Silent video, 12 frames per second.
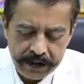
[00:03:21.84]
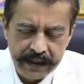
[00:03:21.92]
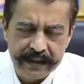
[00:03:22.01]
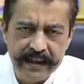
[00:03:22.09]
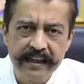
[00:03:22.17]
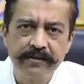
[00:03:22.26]

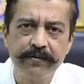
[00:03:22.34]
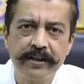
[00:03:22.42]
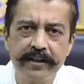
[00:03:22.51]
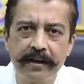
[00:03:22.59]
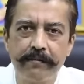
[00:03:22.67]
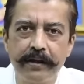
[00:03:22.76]
the things
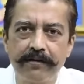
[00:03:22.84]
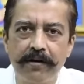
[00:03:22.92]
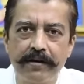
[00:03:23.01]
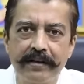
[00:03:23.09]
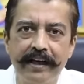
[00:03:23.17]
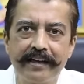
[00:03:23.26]
which come in
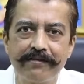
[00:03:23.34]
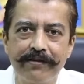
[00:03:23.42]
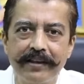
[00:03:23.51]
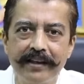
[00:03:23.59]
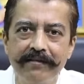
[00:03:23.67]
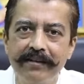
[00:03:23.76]
contact
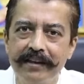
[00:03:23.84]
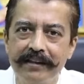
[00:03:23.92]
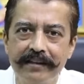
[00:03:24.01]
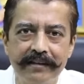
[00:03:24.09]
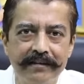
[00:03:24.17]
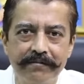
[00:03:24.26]
with our
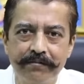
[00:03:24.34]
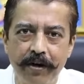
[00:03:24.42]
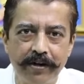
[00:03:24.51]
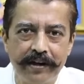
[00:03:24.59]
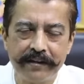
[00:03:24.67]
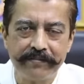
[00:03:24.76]

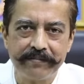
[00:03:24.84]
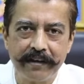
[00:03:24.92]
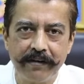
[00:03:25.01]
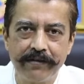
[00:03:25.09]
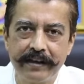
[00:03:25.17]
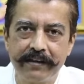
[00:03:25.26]
body
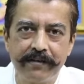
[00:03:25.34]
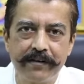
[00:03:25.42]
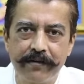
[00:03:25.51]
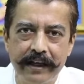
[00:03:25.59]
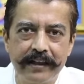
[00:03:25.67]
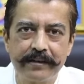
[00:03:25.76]
or with our
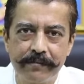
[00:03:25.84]
hair